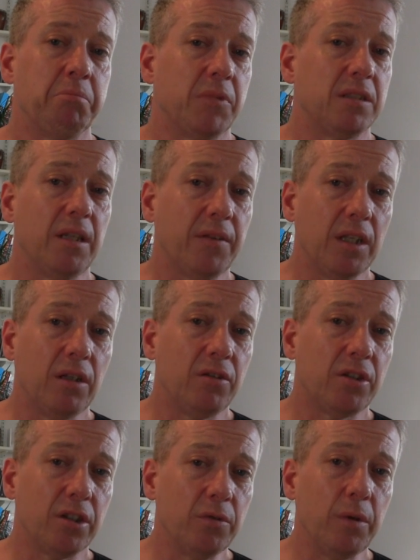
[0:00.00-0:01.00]
there's nothing you
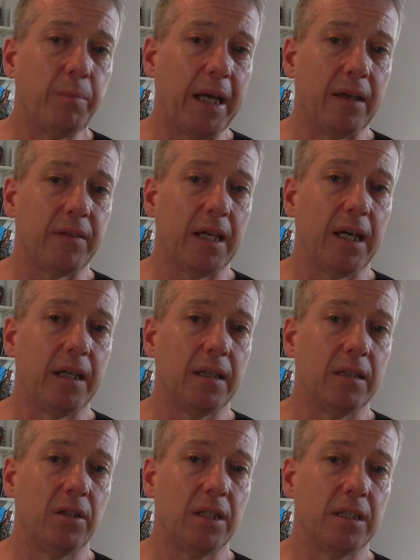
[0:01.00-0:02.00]
can do about
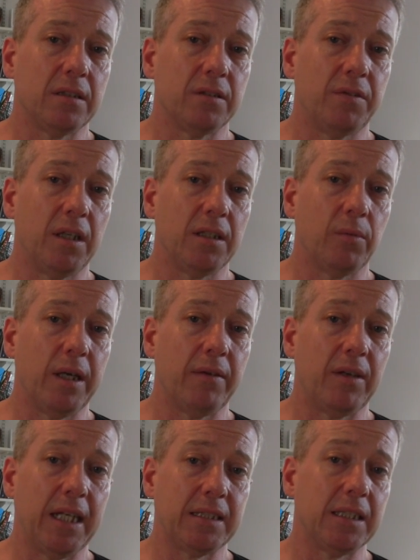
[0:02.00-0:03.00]
that. You need to find a way
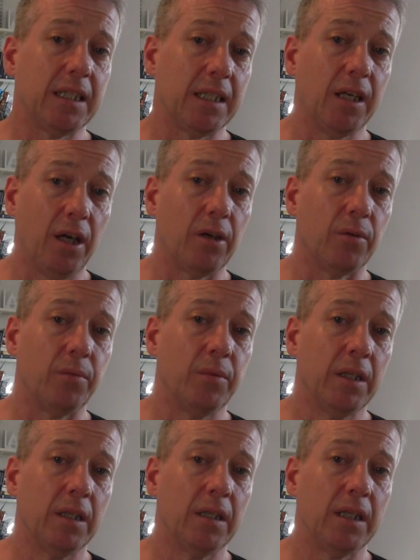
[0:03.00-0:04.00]
of letting it go,
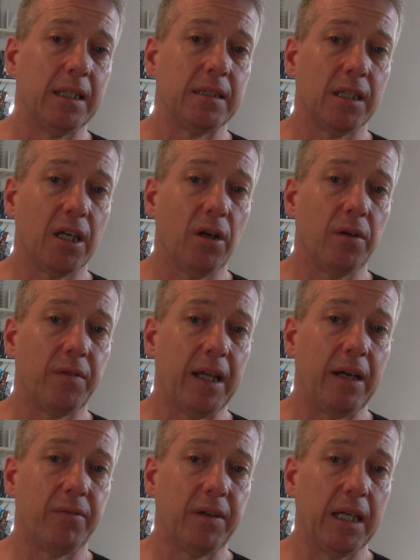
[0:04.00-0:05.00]
letting go of
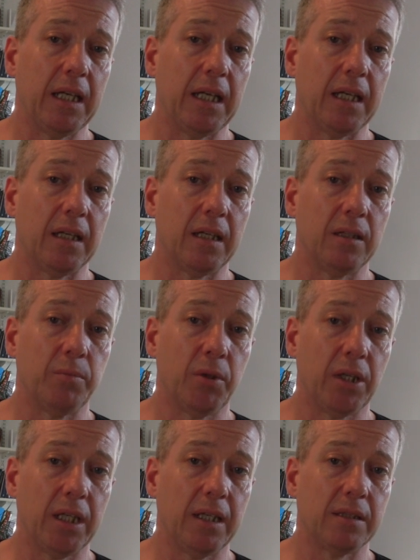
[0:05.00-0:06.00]
that feeling and
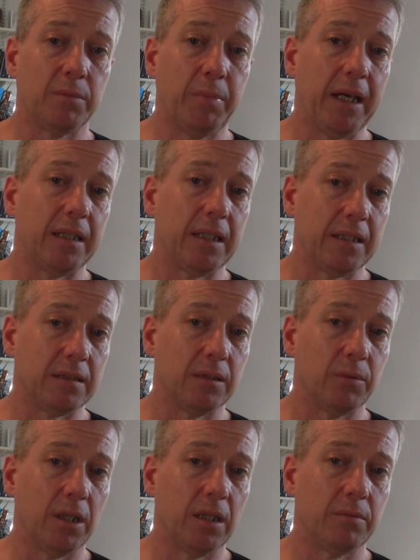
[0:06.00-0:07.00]
putting it to bed, as
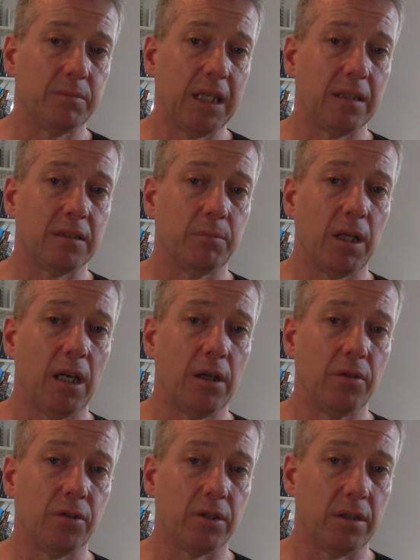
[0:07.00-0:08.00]
it were, getting some
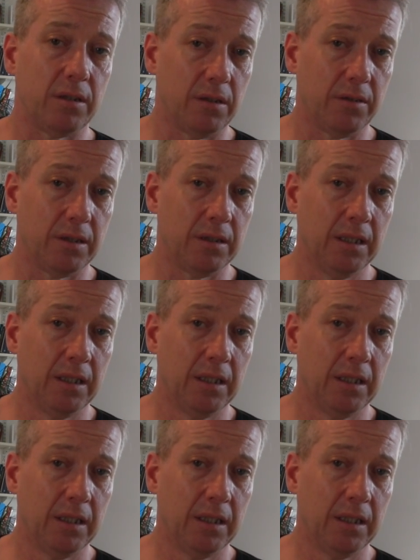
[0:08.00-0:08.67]
closure on